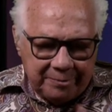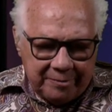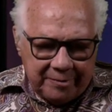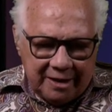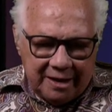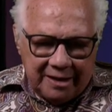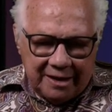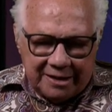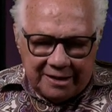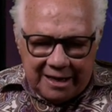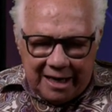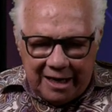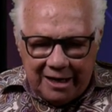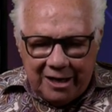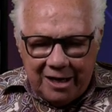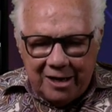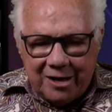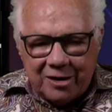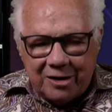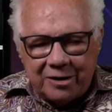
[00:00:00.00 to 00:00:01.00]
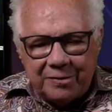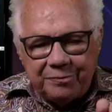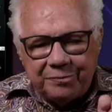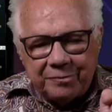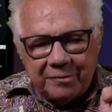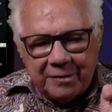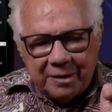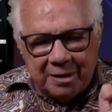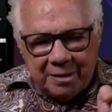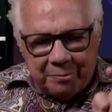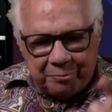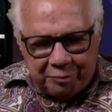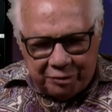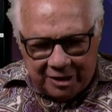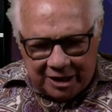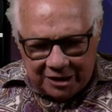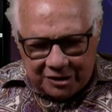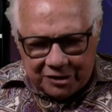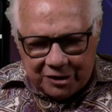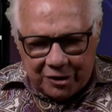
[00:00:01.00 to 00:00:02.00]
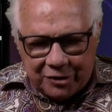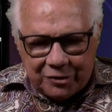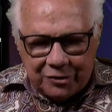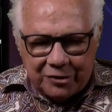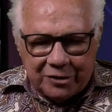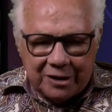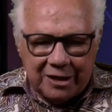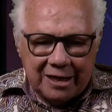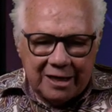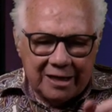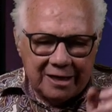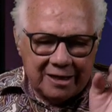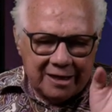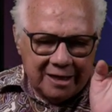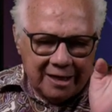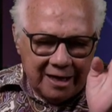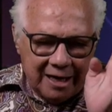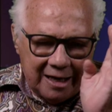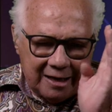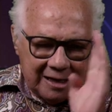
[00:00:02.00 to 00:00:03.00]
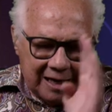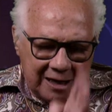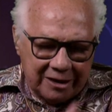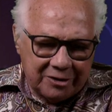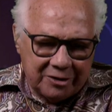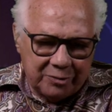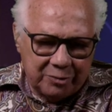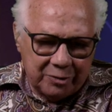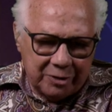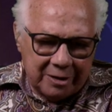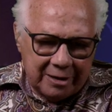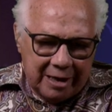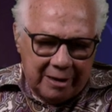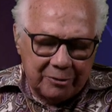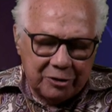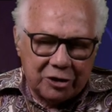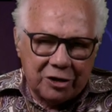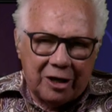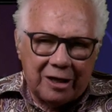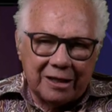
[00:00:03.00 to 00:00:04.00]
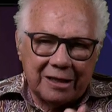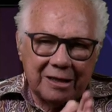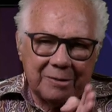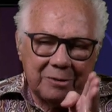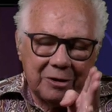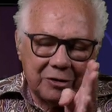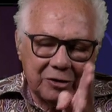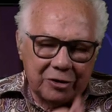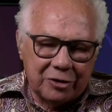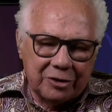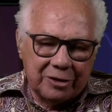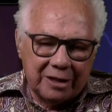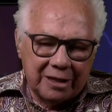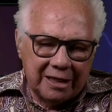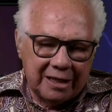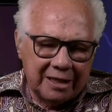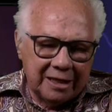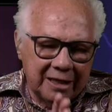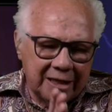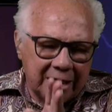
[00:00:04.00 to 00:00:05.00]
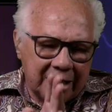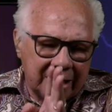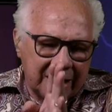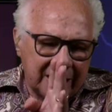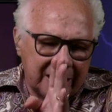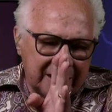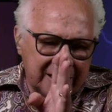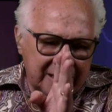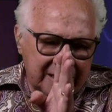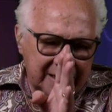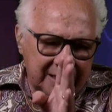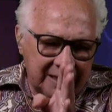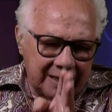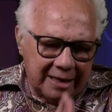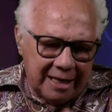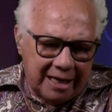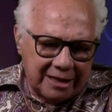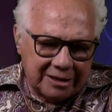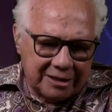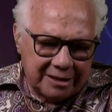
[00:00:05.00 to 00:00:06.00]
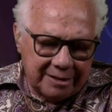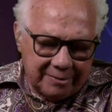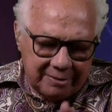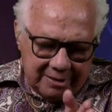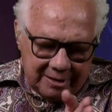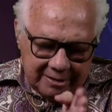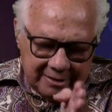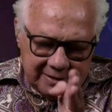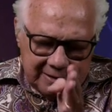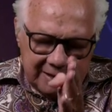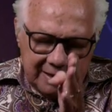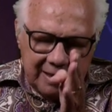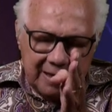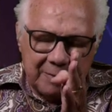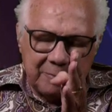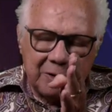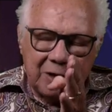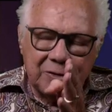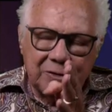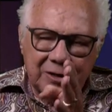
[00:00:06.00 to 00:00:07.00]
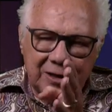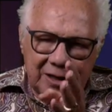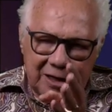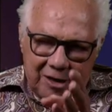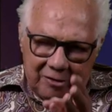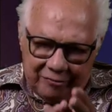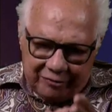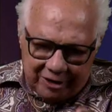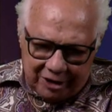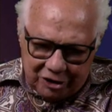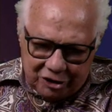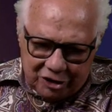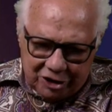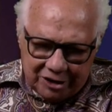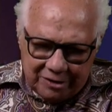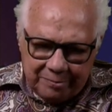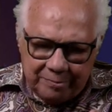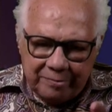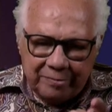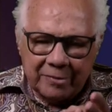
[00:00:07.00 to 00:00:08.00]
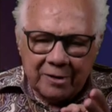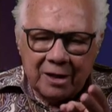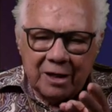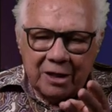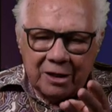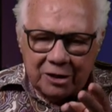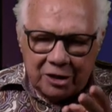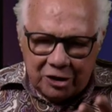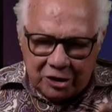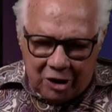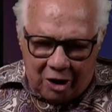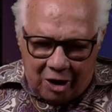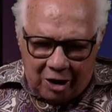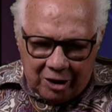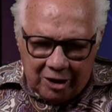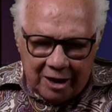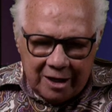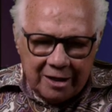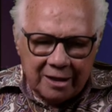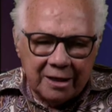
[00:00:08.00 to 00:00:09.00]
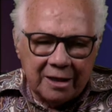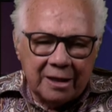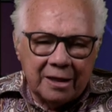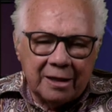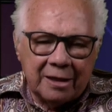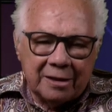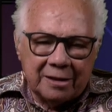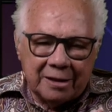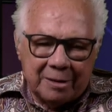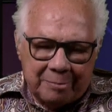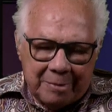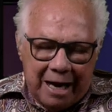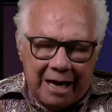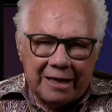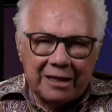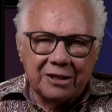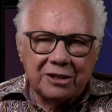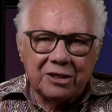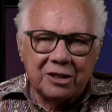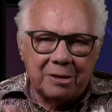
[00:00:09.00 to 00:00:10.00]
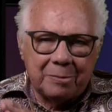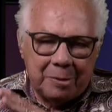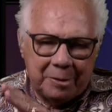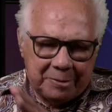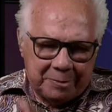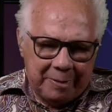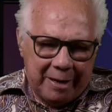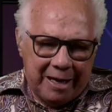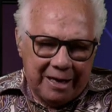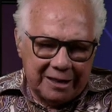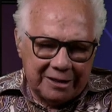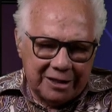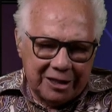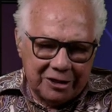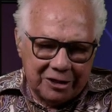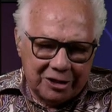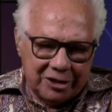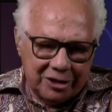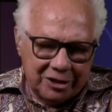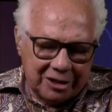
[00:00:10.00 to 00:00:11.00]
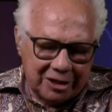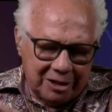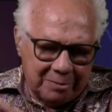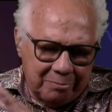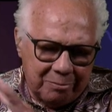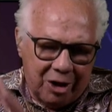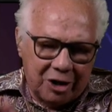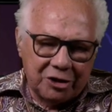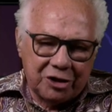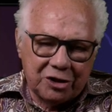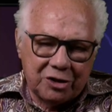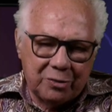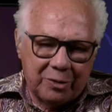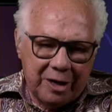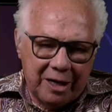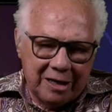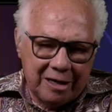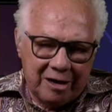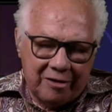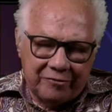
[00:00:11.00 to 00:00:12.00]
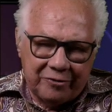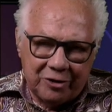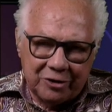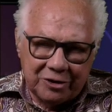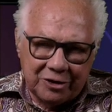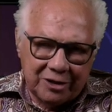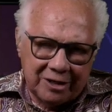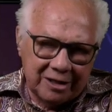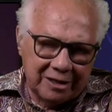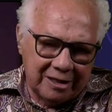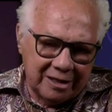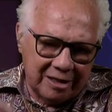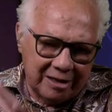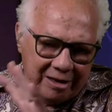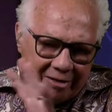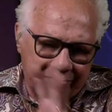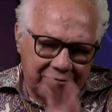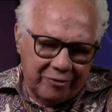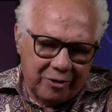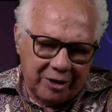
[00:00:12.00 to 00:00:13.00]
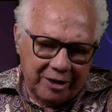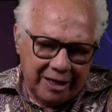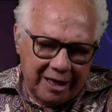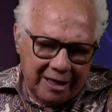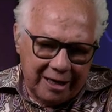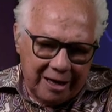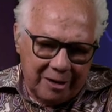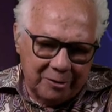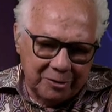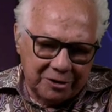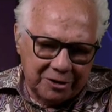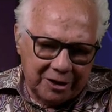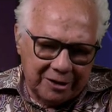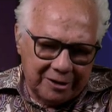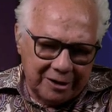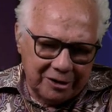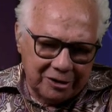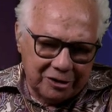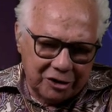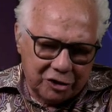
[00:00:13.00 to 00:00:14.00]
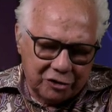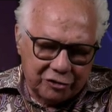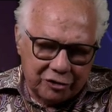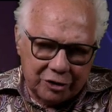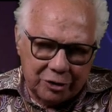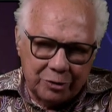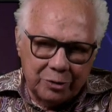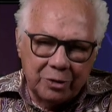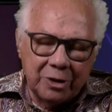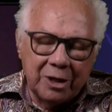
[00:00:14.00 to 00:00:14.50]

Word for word: the 10 year plus the 30 year, and that's what I was talking about earlier last about inflation, the dollar. The market's going to be paying attention to this in a monster way now, folks. They're going to have 48 hours to think this through.